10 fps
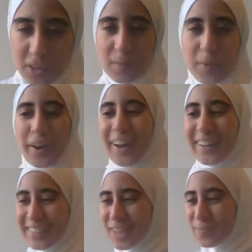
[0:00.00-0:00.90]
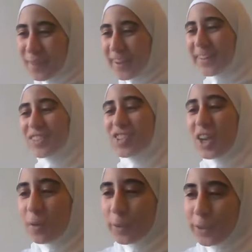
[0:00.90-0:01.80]
It's not just about a hot tub bath,
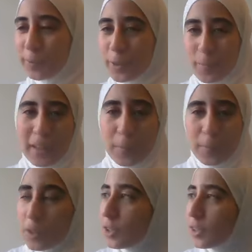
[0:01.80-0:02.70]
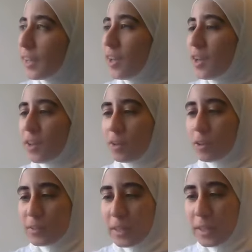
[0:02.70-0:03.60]
shower, putting makeup on,
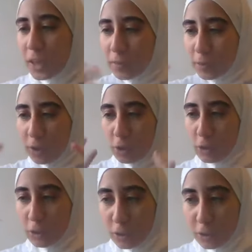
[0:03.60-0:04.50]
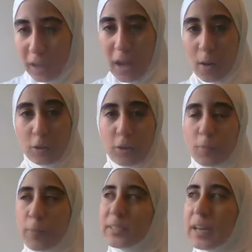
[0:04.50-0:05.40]
you know, taking care of your, like, your look, outer
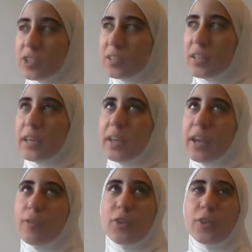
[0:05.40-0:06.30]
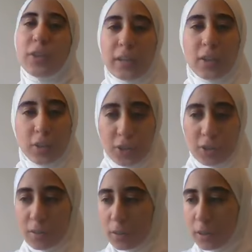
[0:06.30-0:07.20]
look, but it's actually taking care of your
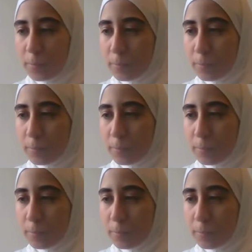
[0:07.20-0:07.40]
inner